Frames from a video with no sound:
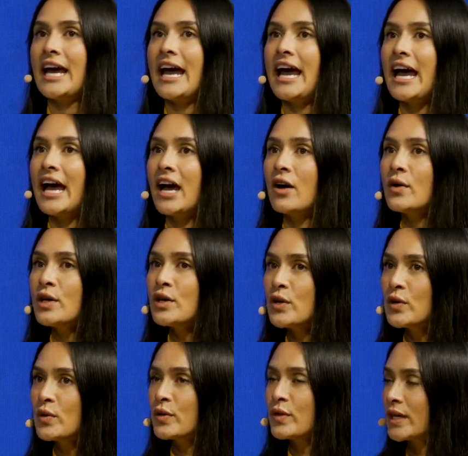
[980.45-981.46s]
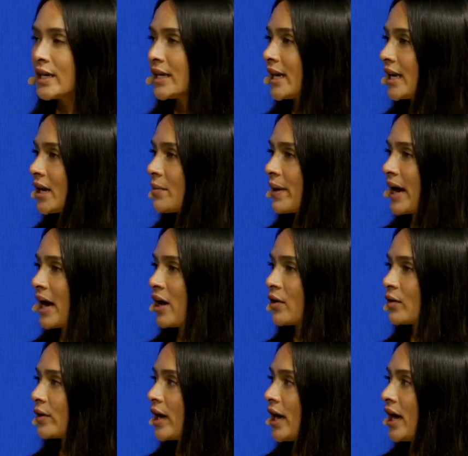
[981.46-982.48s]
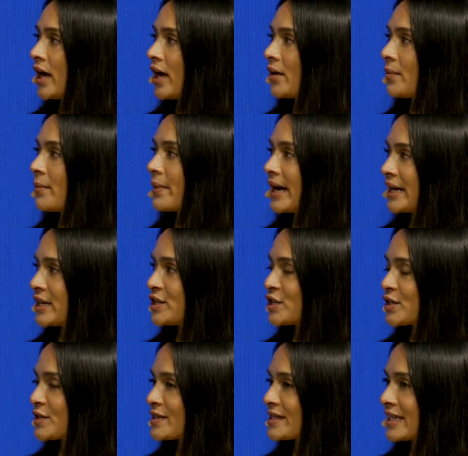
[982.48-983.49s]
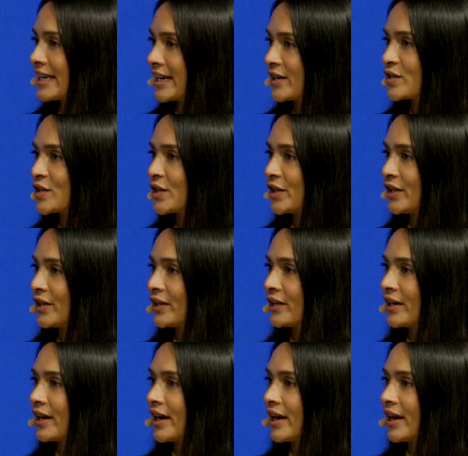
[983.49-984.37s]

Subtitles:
How are you thinking about manager selection